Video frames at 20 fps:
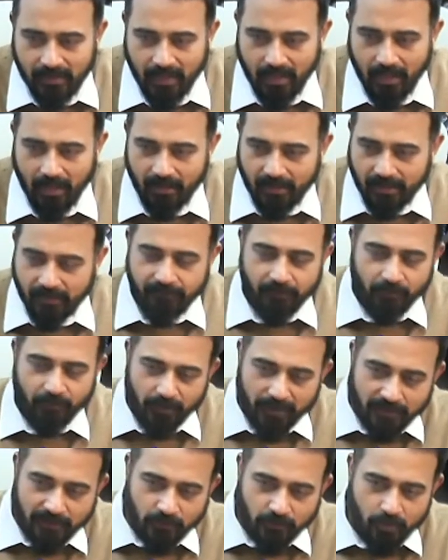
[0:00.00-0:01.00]
If you
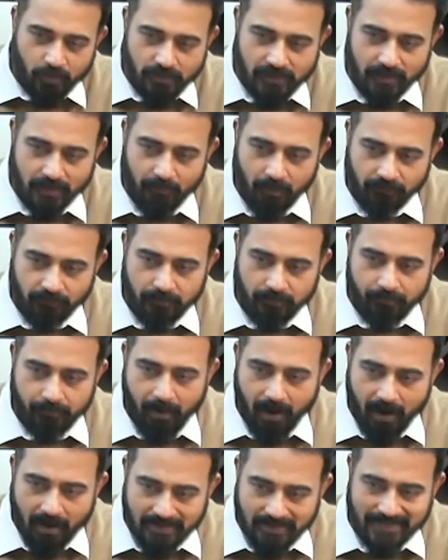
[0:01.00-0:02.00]
dig through some of the
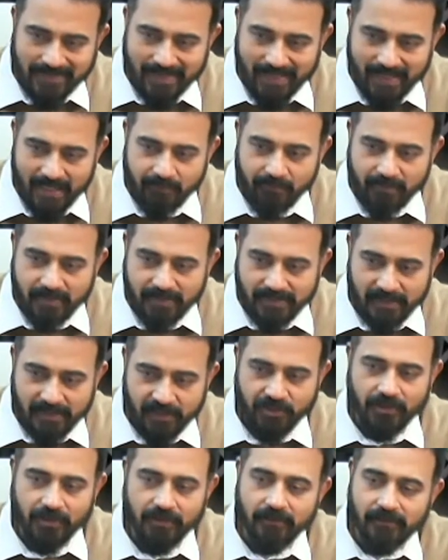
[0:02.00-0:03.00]
past AMA
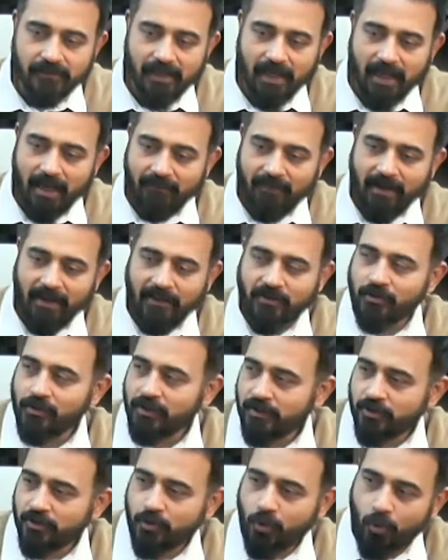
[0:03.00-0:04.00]
session, I've actually
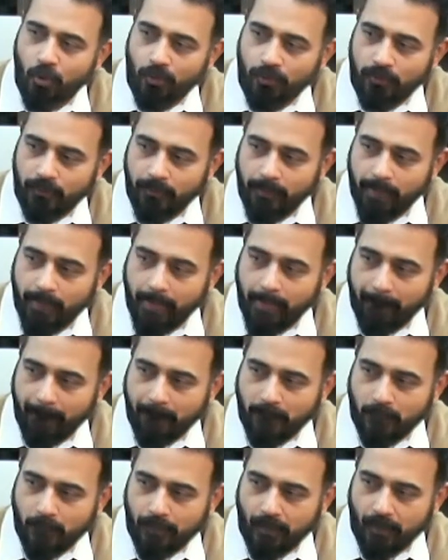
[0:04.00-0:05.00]
shown
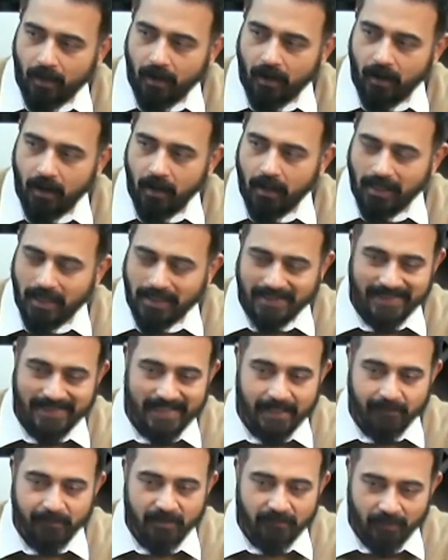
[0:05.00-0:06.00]
a
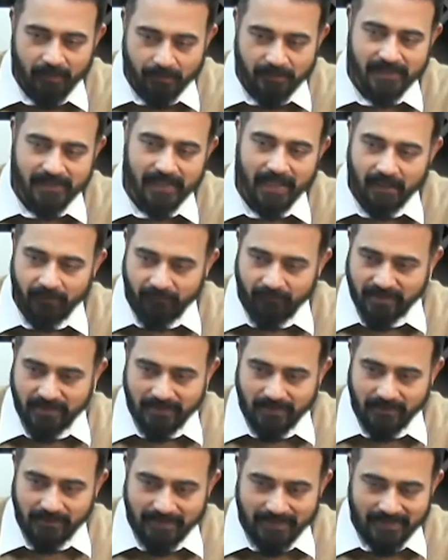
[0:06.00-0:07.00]
SEBI website which has a
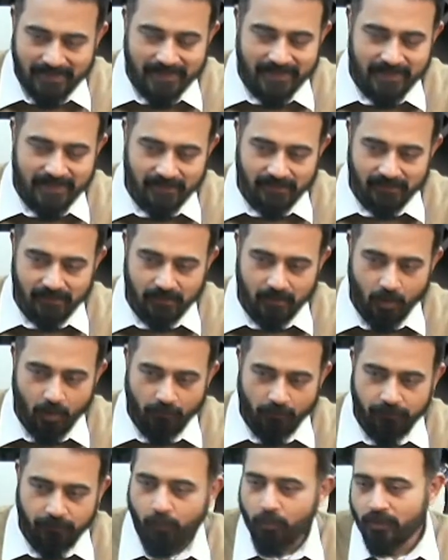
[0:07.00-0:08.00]
list of
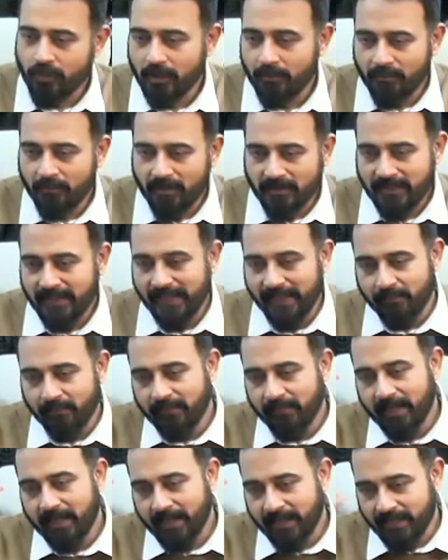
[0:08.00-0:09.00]
phone numbers and email
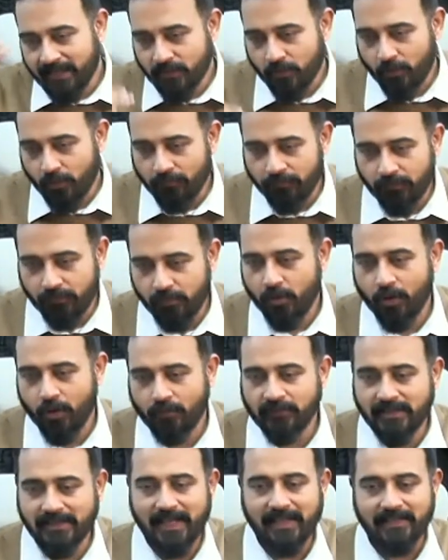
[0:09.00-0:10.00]
IDs of a lot of
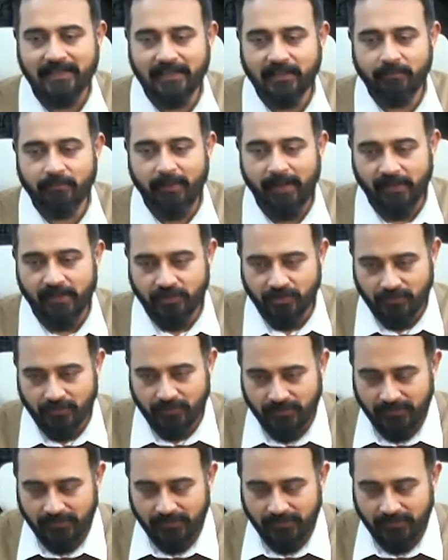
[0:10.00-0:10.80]
these asset managers.